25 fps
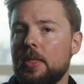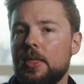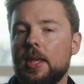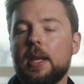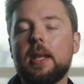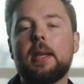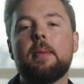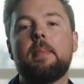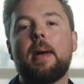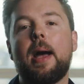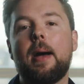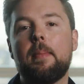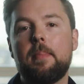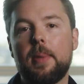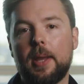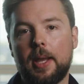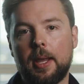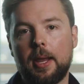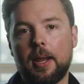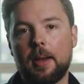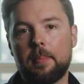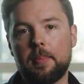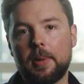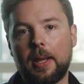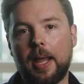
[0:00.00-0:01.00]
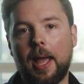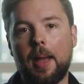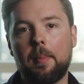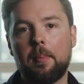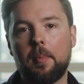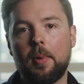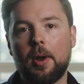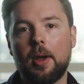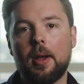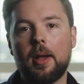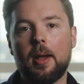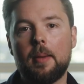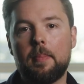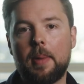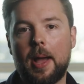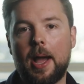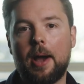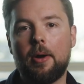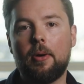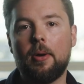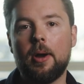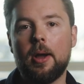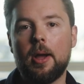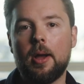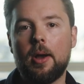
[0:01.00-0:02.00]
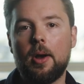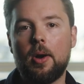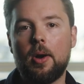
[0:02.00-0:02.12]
think about picking up a camera about